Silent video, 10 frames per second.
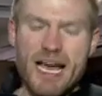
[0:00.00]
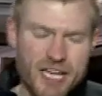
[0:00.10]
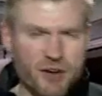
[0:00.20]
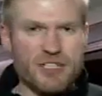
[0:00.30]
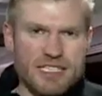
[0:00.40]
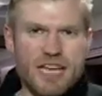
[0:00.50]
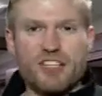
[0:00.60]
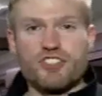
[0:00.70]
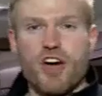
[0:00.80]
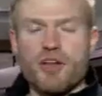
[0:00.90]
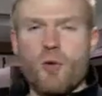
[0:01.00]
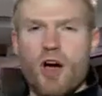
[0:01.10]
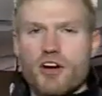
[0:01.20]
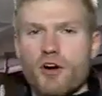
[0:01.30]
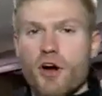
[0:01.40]
Back here inside the Johnnie
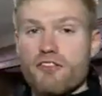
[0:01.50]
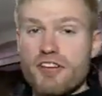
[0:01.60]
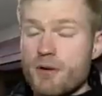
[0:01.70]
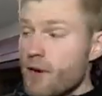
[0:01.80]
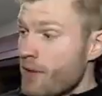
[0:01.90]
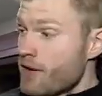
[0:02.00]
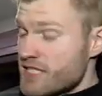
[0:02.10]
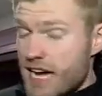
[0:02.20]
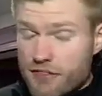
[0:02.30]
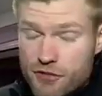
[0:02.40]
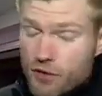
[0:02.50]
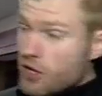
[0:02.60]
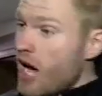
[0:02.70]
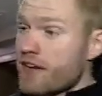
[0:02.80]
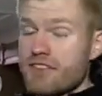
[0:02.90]
Walker RV, we were outside for
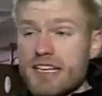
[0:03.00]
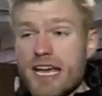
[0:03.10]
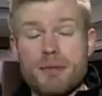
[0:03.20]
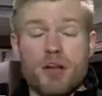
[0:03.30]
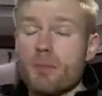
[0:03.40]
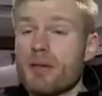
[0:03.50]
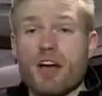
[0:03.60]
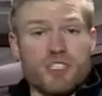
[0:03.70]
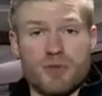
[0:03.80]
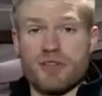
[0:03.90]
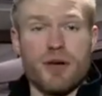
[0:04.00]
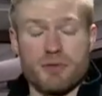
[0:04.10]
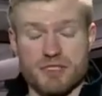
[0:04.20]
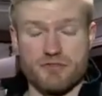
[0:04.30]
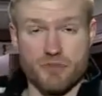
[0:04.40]
a lot of the day, but I'll be honest with you,
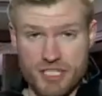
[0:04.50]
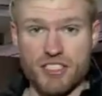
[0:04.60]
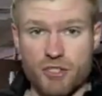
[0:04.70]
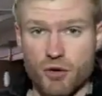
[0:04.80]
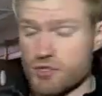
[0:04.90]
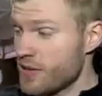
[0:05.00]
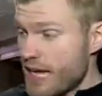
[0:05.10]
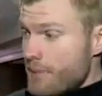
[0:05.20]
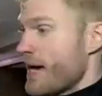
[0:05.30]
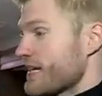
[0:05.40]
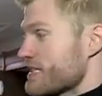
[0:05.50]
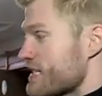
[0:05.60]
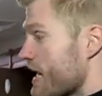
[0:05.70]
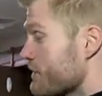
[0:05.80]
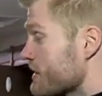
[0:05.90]
I was freezing cold, so we came back
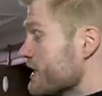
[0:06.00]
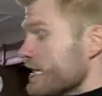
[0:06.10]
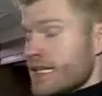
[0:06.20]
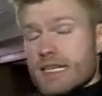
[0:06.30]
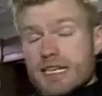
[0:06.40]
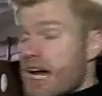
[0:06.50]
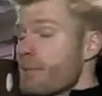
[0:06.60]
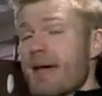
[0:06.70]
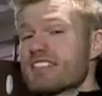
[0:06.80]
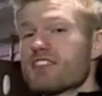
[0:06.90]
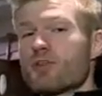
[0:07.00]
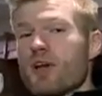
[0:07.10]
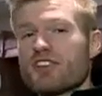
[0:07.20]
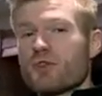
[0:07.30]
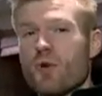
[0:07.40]
inside, and not a bad
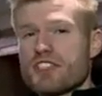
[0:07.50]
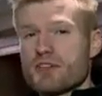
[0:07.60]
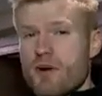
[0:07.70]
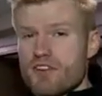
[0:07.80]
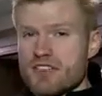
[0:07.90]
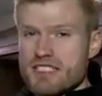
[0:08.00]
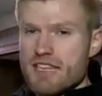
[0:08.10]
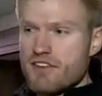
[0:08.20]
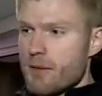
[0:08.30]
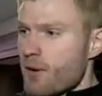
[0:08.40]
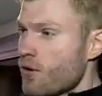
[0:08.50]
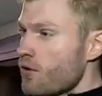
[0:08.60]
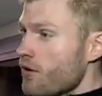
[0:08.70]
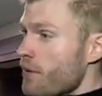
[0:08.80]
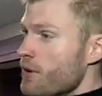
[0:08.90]
situation whatsoever in this living
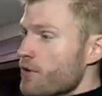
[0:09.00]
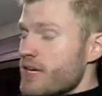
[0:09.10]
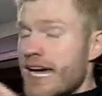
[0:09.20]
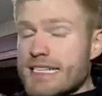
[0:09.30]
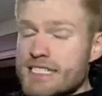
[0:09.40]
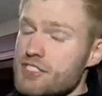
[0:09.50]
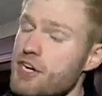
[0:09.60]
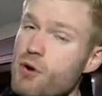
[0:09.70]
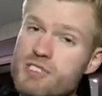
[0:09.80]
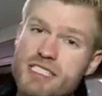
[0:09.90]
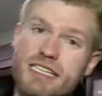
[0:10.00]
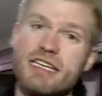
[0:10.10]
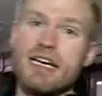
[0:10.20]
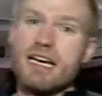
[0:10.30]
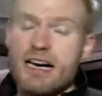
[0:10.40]
abode. Nice and
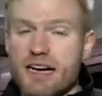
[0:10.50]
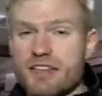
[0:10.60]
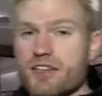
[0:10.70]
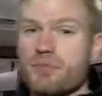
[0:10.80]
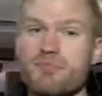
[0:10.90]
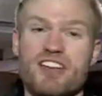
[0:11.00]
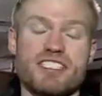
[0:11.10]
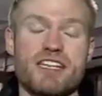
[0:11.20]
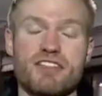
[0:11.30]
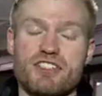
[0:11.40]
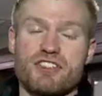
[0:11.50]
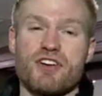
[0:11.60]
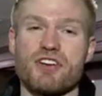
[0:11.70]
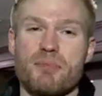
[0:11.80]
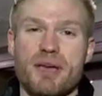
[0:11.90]
toasty, uh, and the festivities are
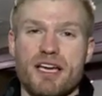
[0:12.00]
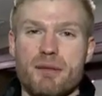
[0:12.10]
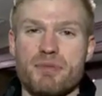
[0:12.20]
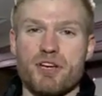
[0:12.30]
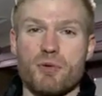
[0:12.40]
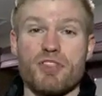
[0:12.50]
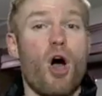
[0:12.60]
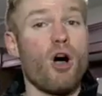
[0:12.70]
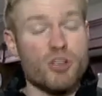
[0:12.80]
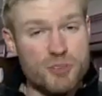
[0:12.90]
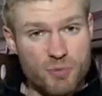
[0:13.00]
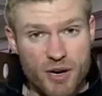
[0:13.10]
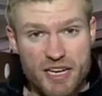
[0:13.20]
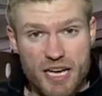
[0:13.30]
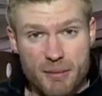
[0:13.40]
starting to pick up here with the Haulers
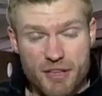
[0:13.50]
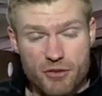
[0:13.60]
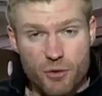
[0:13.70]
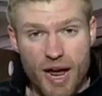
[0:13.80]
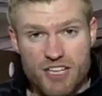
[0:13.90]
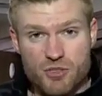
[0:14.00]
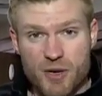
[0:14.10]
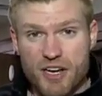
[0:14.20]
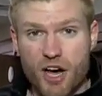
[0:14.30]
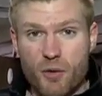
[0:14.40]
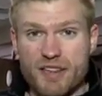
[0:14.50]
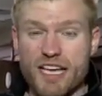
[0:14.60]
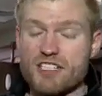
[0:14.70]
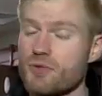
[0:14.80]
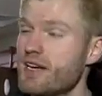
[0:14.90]
Parade coming through, as we know,
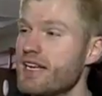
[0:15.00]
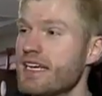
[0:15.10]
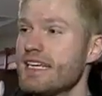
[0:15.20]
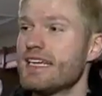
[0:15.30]
and that's when